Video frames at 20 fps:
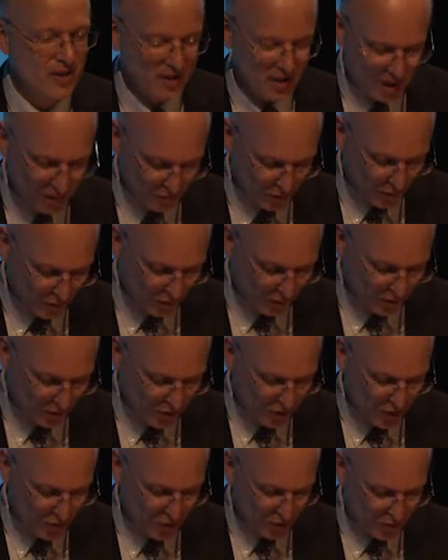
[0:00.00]
are humble
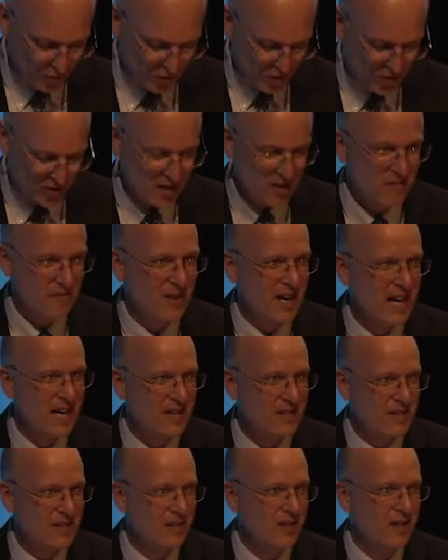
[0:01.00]
foot soldiers in a
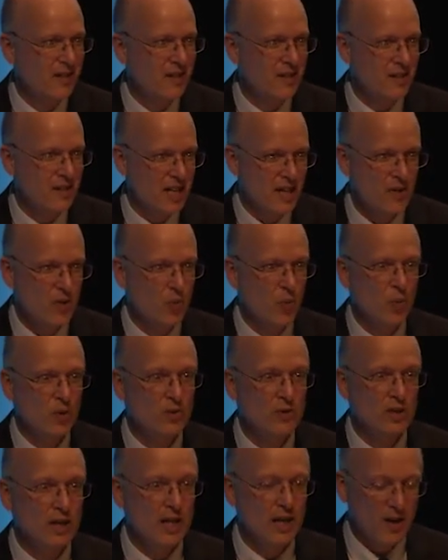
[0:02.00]
vast
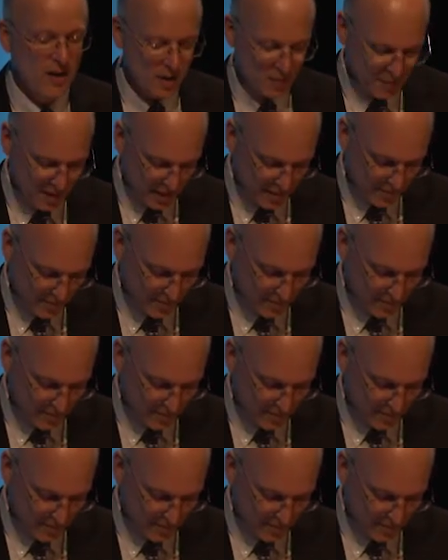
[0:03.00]
netherworldly army.